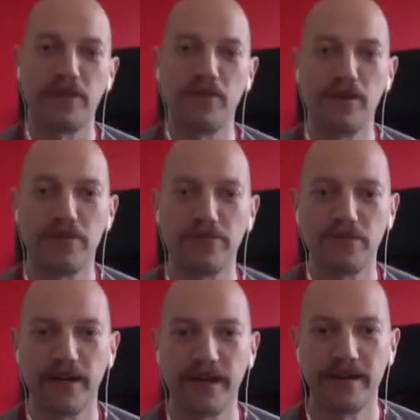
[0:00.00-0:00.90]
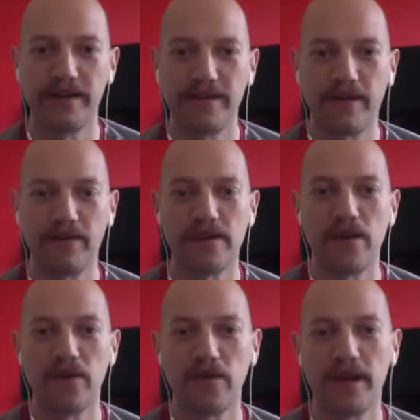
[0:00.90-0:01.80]
world where there is
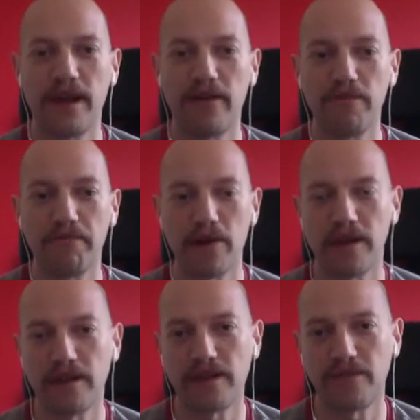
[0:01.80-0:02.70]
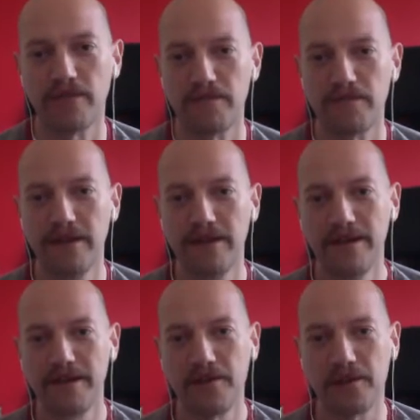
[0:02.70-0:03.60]
no inherent bias from
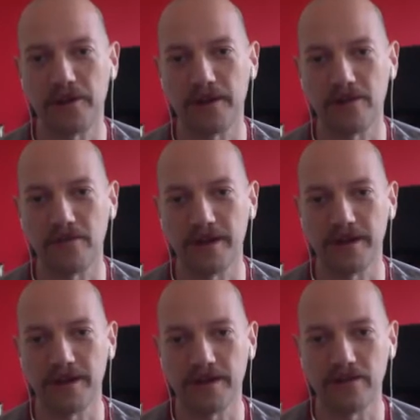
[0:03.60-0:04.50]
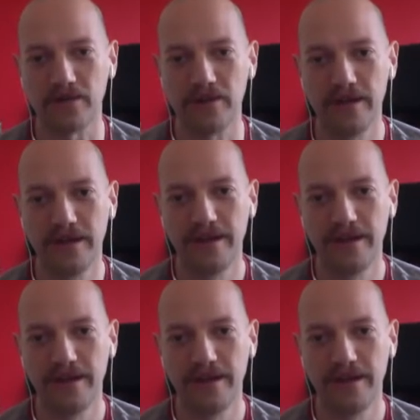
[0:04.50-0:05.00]
judges or readers, or... But